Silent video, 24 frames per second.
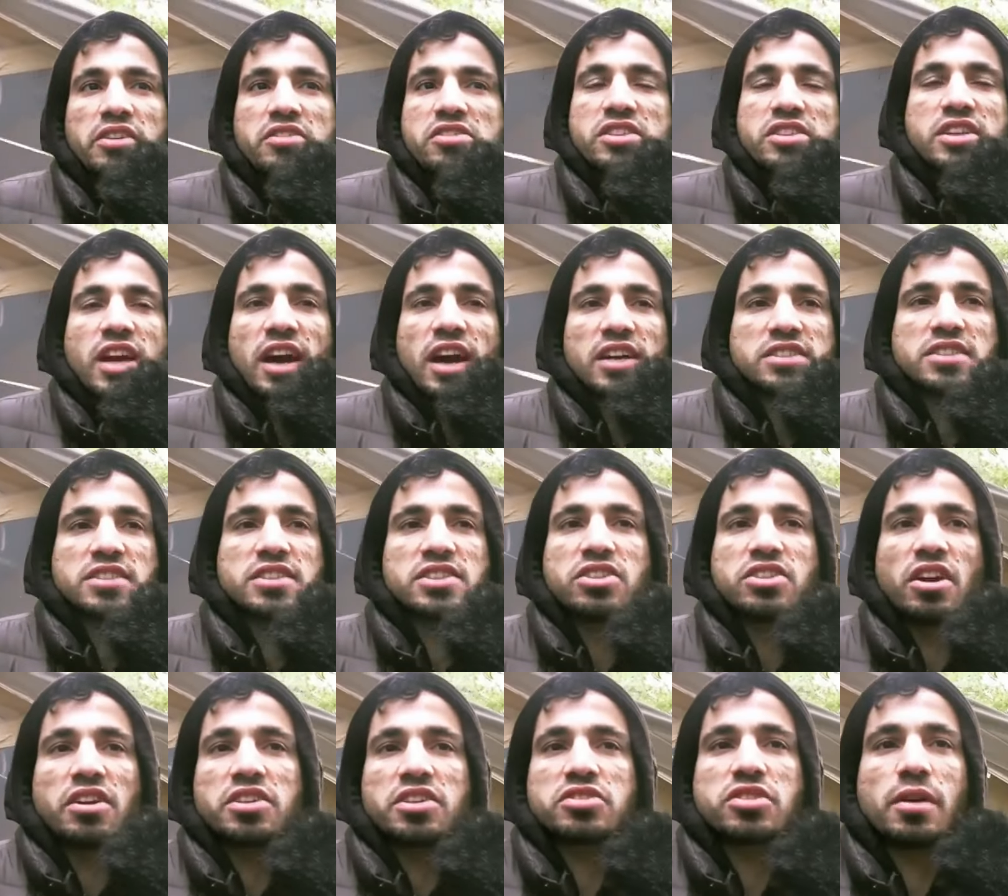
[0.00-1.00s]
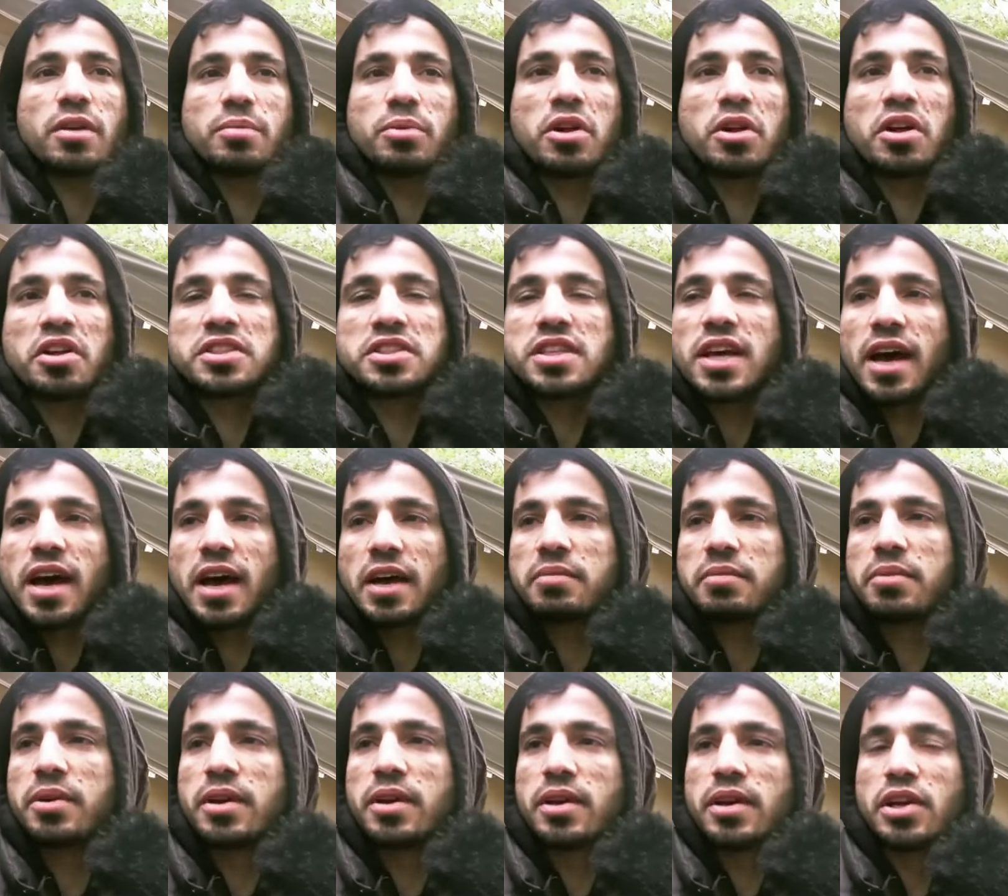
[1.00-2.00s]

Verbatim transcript: You're just constantly starting trouble all the time.